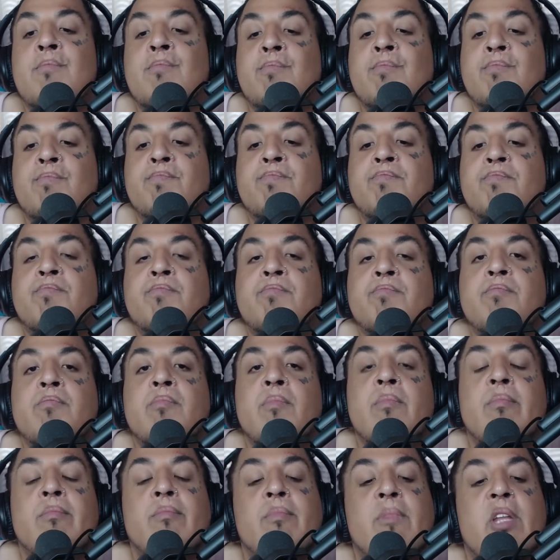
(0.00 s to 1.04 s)
Hmm.
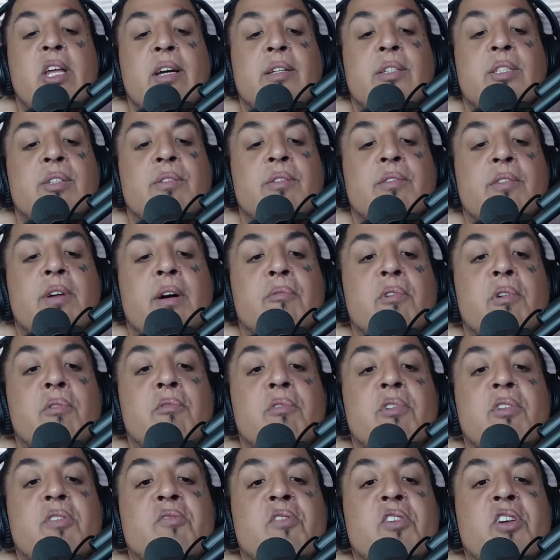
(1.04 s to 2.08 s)
Okay, so
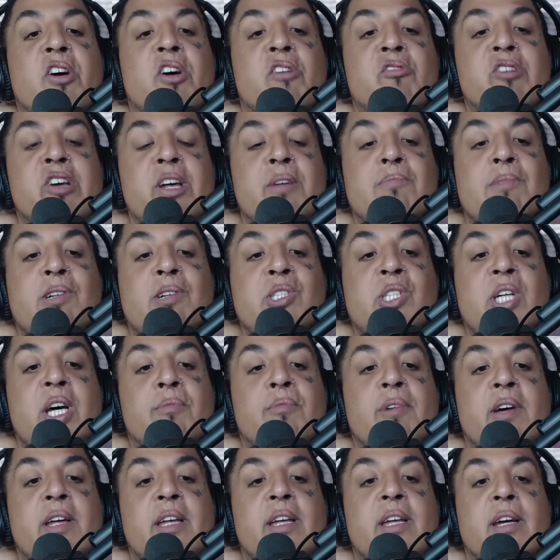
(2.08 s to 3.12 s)
we're, we're not getting much
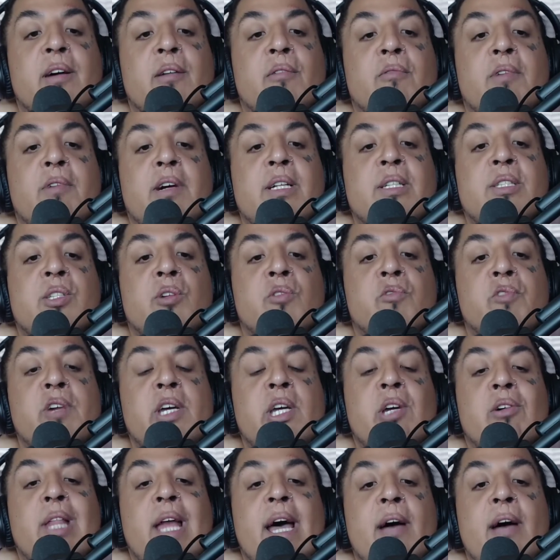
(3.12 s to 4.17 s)
headway here. What is the
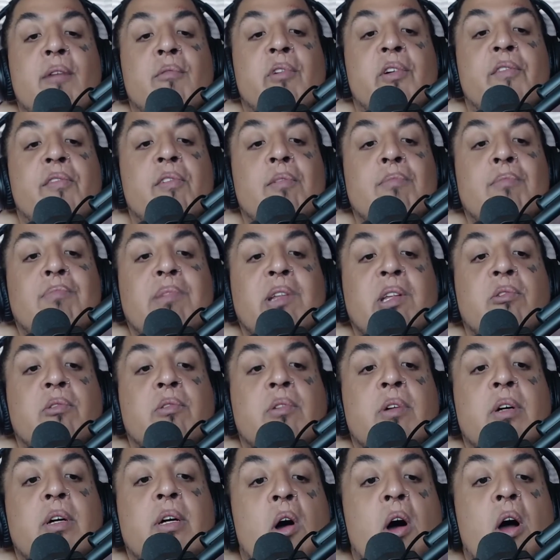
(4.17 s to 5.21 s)
Greek or Latin word for blue?
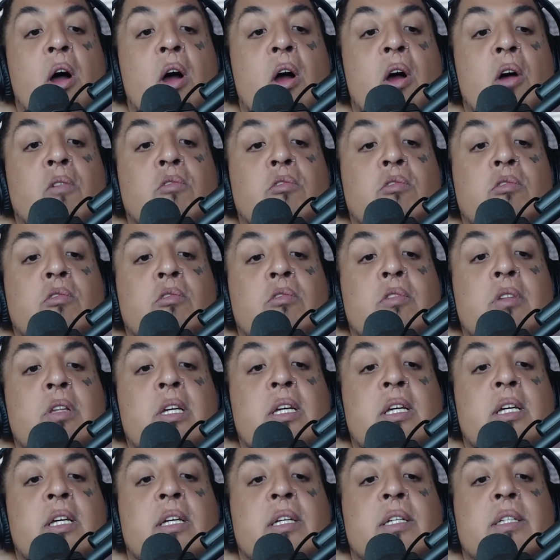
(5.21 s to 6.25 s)

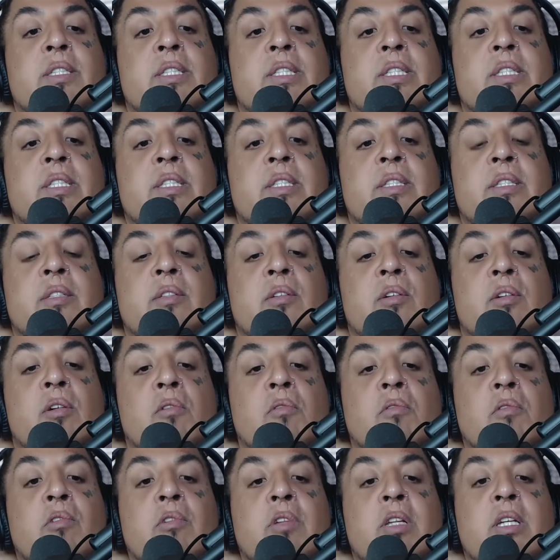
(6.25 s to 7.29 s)
Carulius.
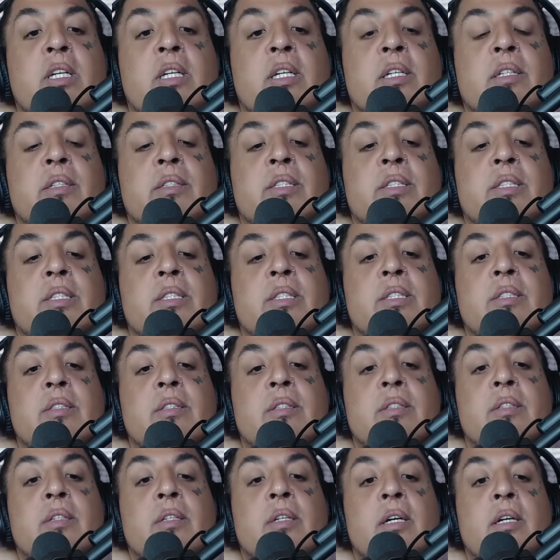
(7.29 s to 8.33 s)

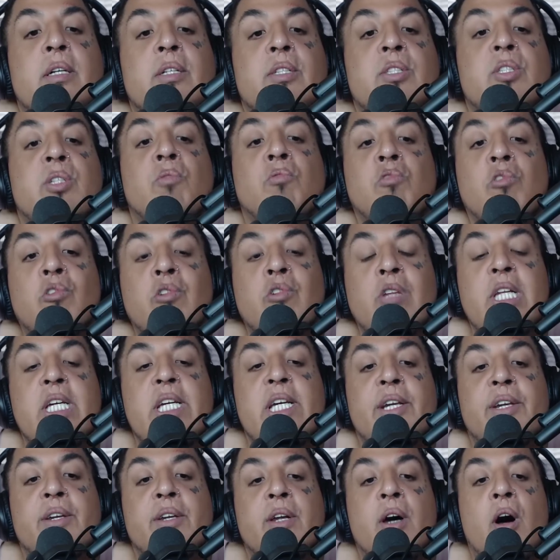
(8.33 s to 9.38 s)
Carulius.
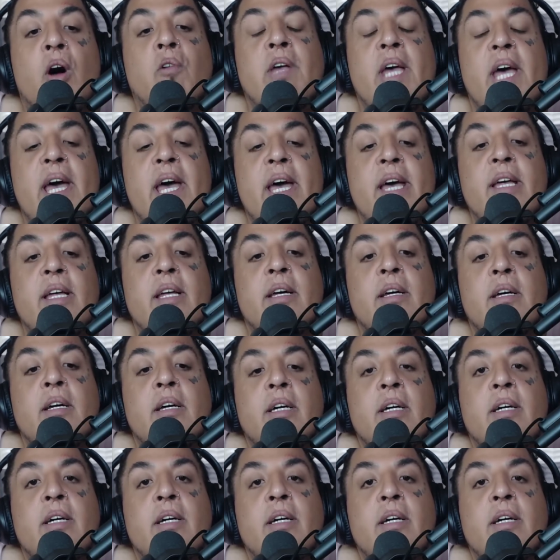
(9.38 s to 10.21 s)
Cerulean. Okay.